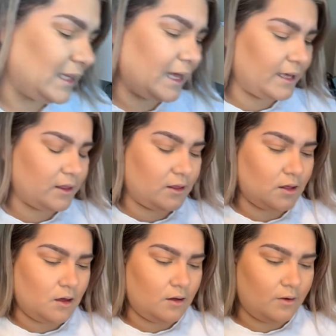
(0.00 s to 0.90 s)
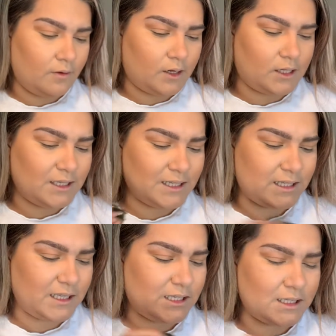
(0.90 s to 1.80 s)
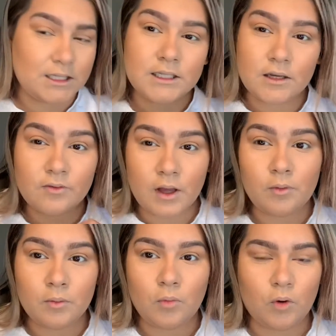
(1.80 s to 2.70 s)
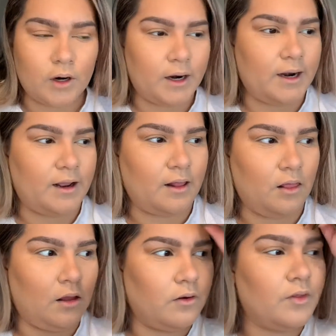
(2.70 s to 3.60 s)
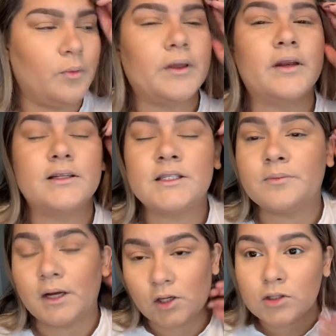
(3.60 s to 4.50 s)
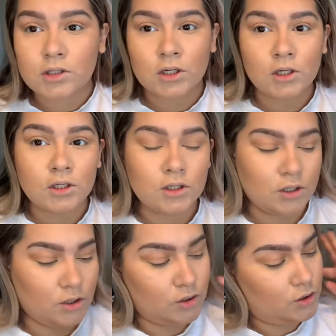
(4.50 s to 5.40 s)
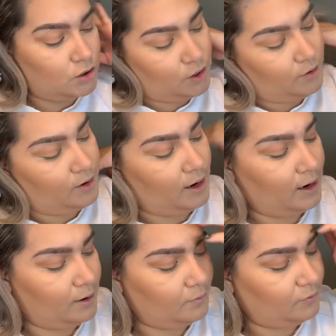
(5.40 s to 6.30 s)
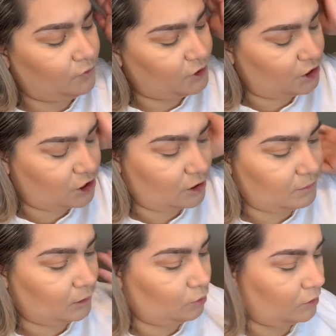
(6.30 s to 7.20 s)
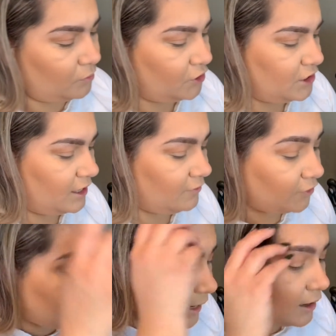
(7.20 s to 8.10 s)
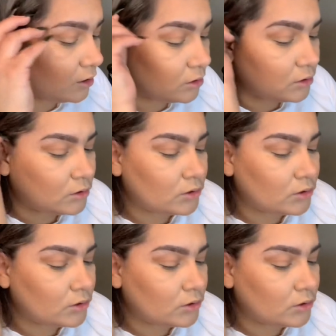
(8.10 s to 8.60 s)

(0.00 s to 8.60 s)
like the consistency of that one more, and I love the way that it smells. So I'm ditching my Laura Mercier for now.